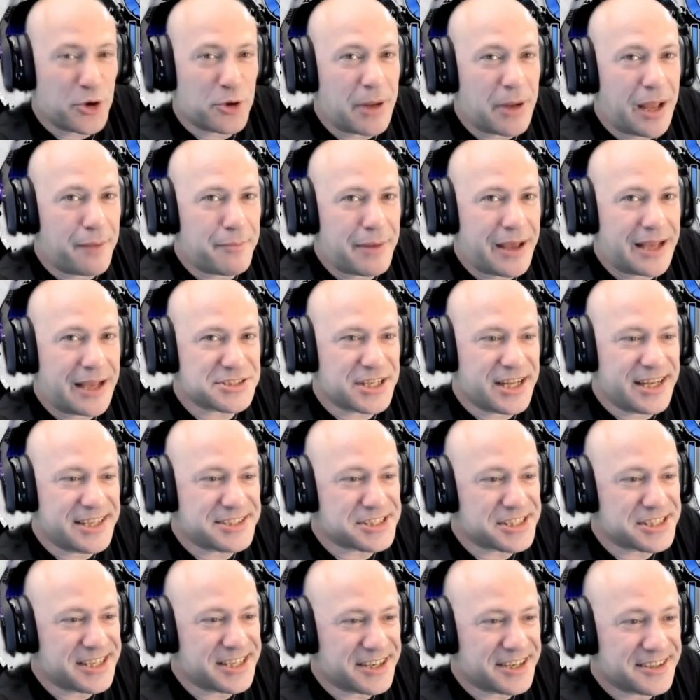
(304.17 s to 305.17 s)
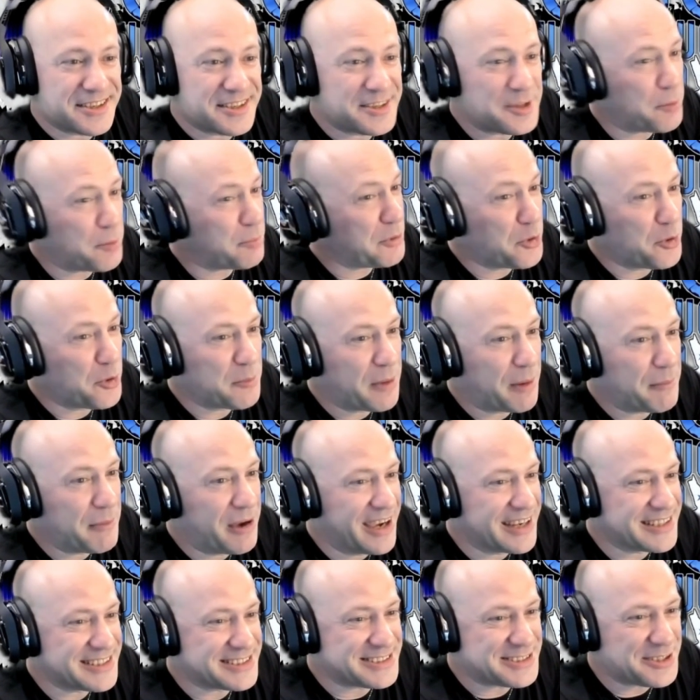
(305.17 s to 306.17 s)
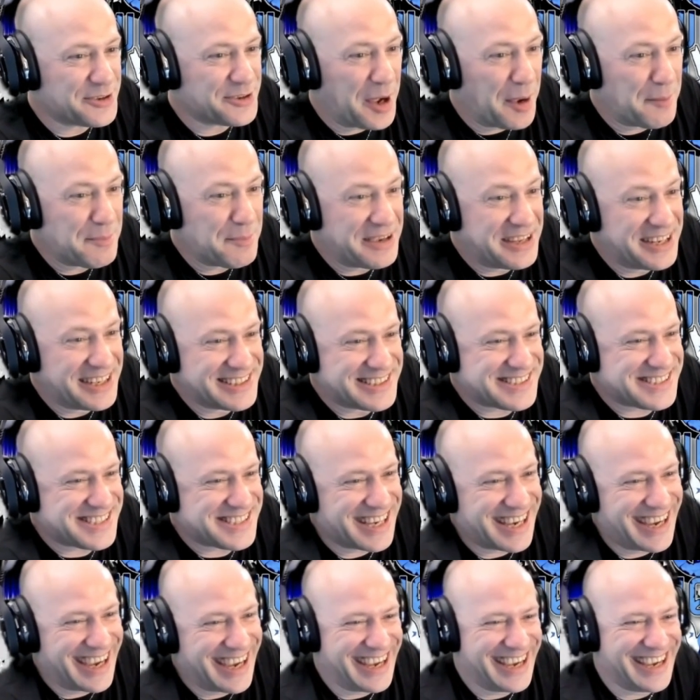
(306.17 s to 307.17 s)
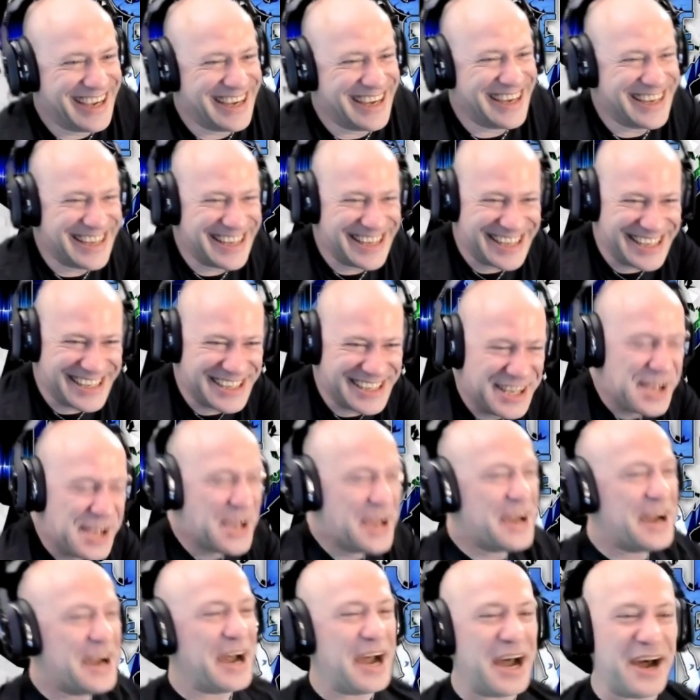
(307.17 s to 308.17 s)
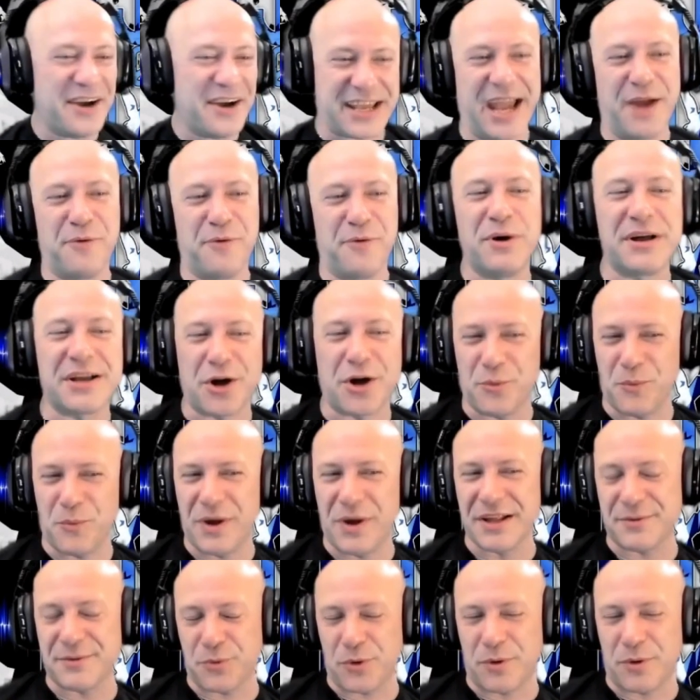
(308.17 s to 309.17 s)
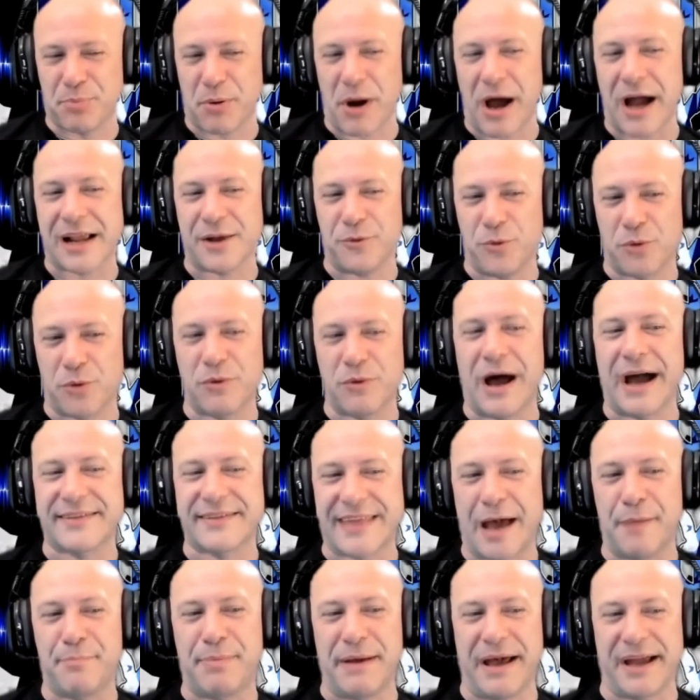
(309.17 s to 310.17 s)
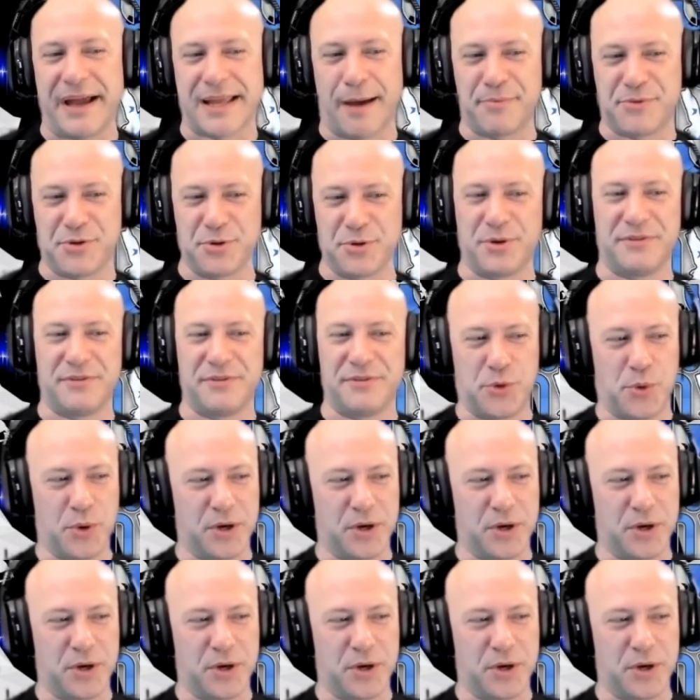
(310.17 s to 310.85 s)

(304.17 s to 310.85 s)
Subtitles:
blowing my imagination here. They're blowing my mind. So I'm gonna say, okay, we'll rock that back up to a